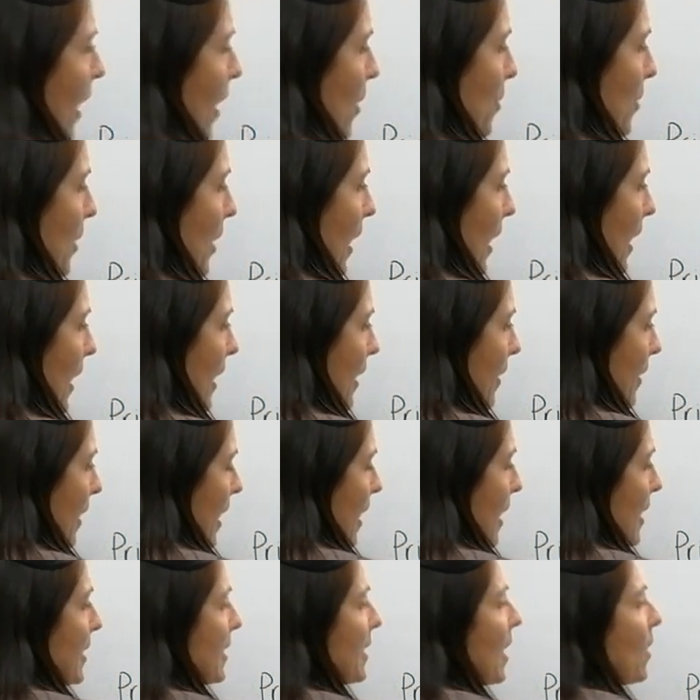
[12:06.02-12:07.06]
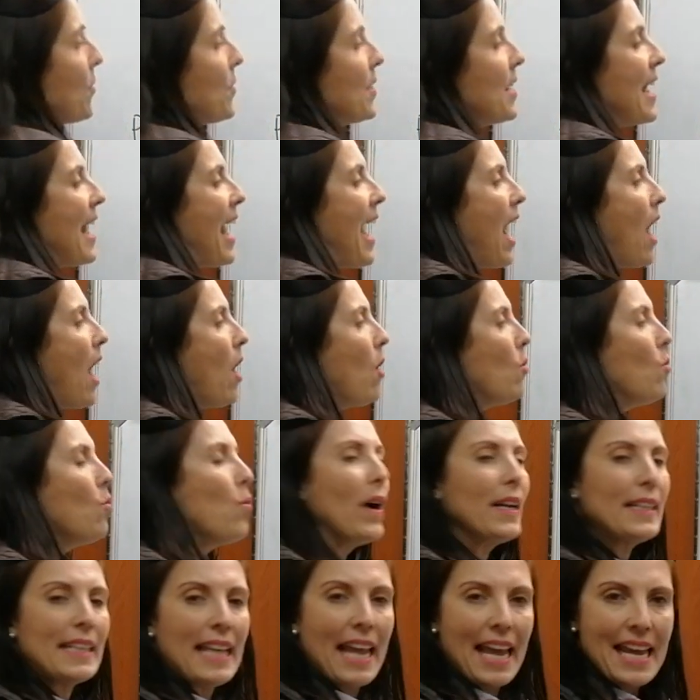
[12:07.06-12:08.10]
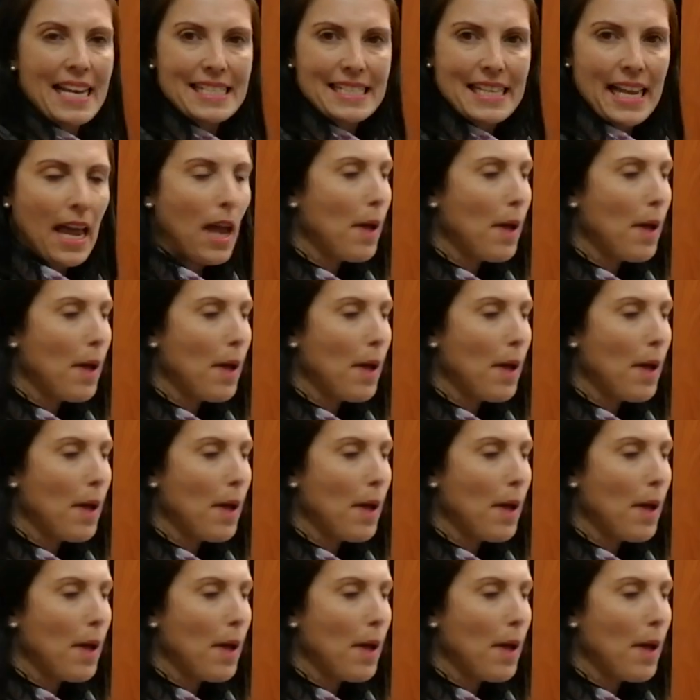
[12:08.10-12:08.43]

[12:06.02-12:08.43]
Okay, so now what has